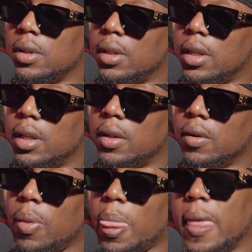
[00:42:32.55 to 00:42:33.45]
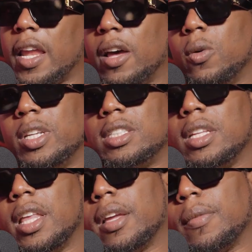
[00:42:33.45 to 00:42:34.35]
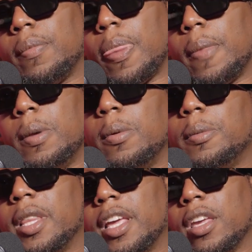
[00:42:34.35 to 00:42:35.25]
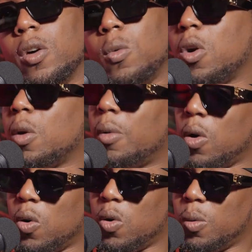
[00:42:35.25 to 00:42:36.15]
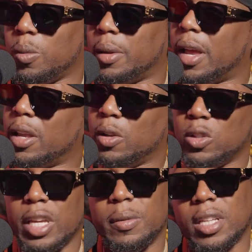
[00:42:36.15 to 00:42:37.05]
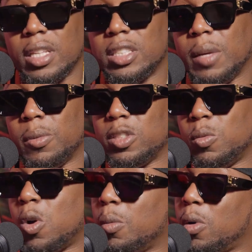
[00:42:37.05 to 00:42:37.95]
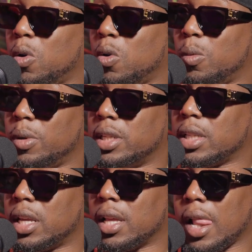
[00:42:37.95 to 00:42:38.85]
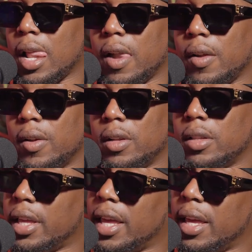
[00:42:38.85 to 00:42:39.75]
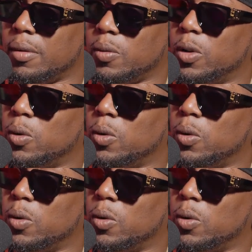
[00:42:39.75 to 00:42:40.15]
Yeah, and I always see like people will be like, yo, welcome home, and you keep telling the same person welcome home, and it's like, damn, when